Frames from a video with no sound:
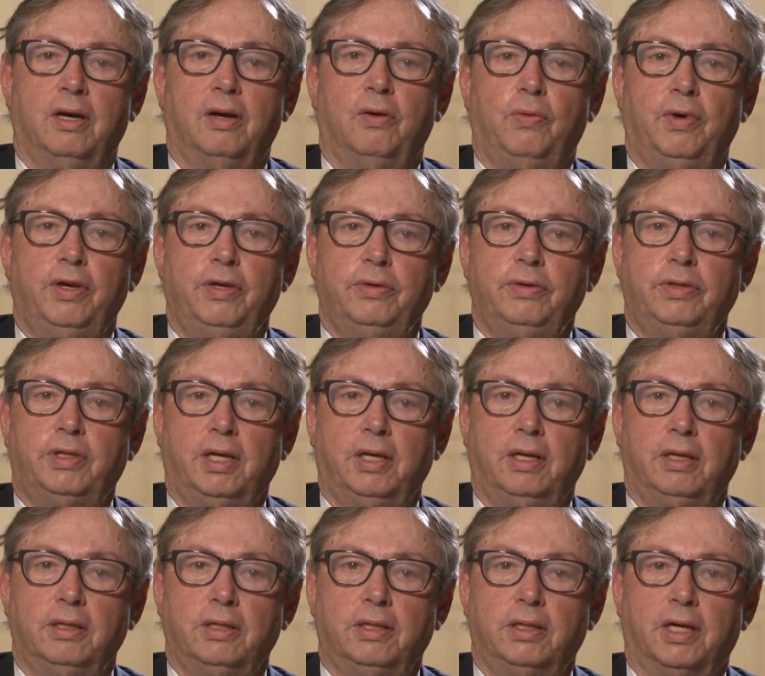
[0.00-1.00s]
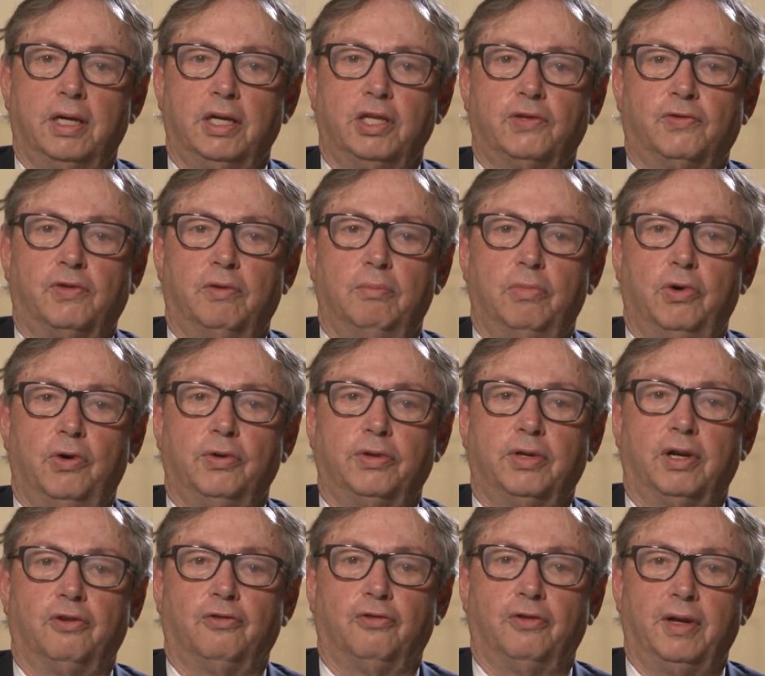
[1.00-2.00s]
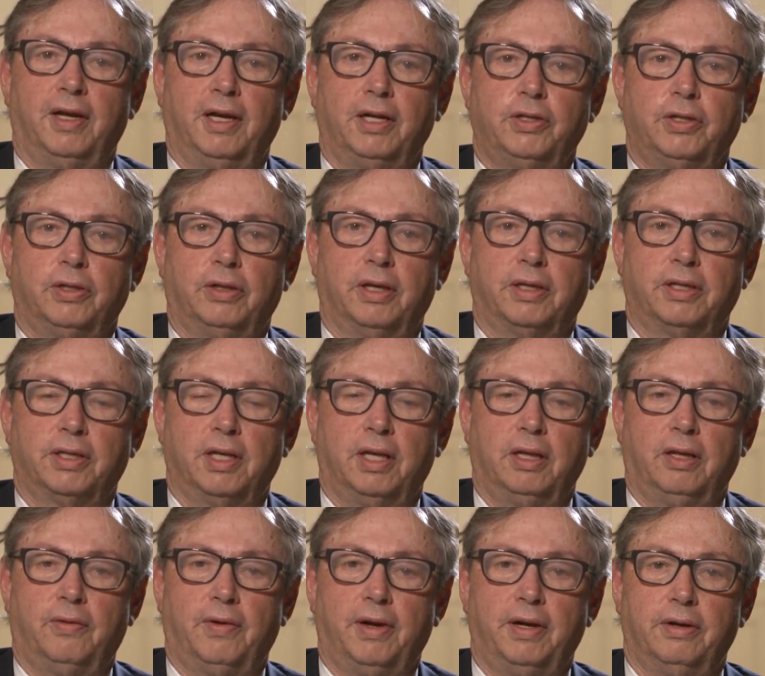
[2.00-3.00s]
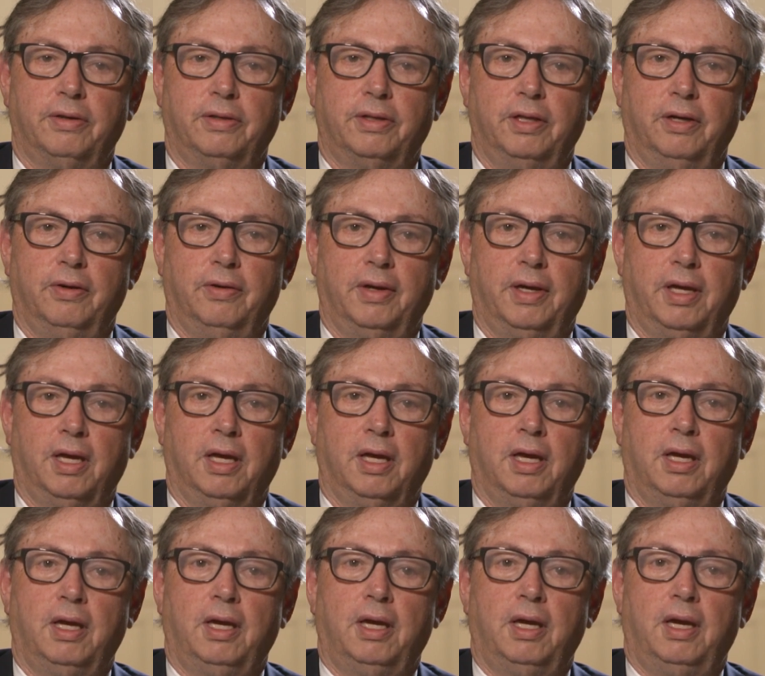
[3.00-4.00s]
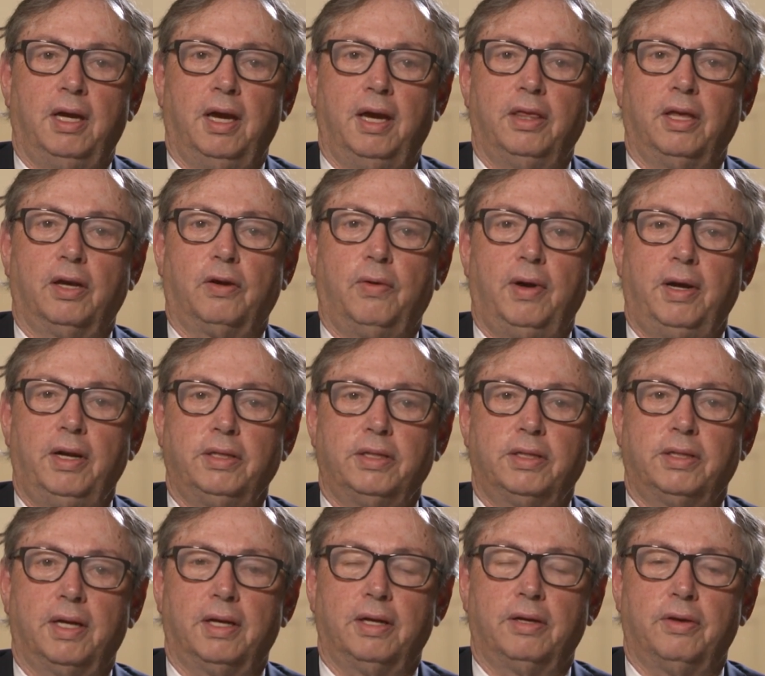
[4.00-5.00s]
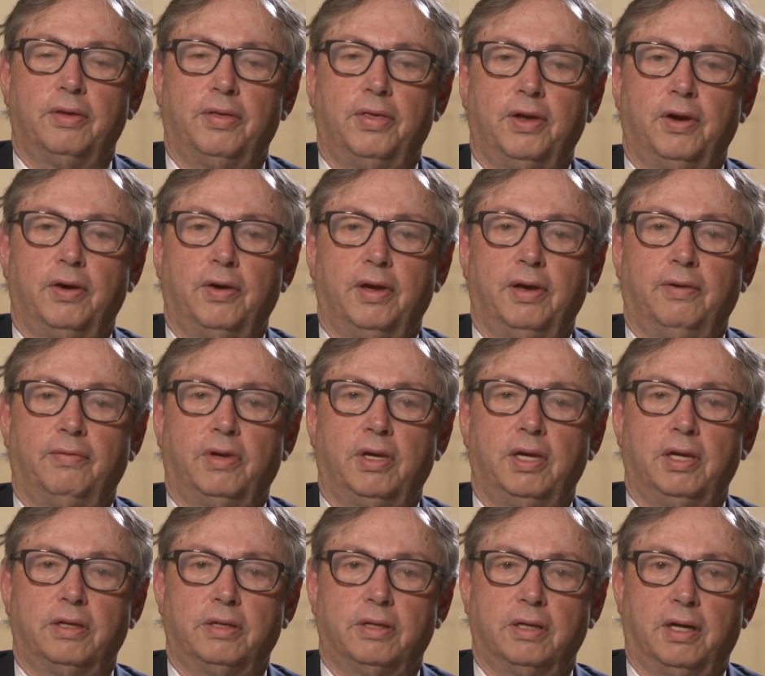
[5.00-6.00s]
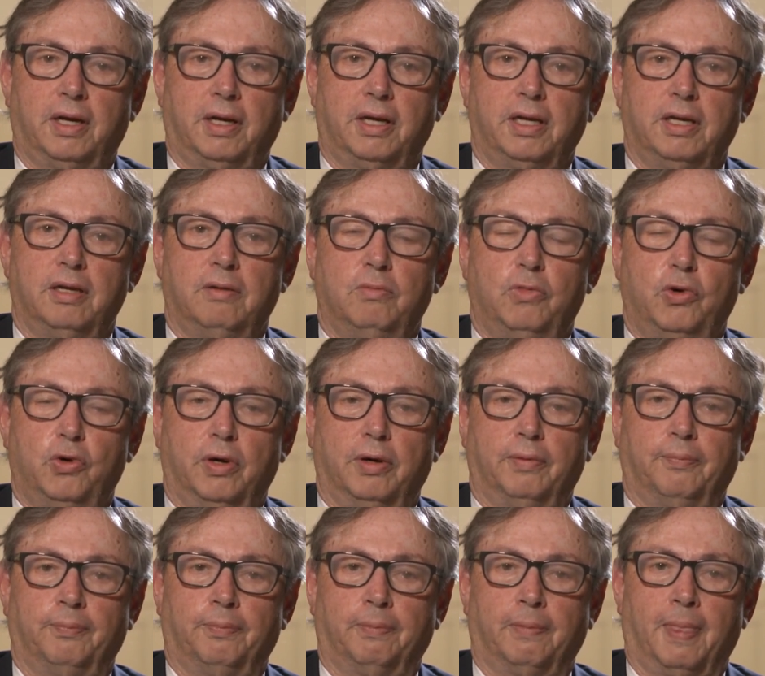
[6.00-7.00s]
we used insights from both our financial accelerator theory and the credit cycle theory of Kiyotaki and Moore.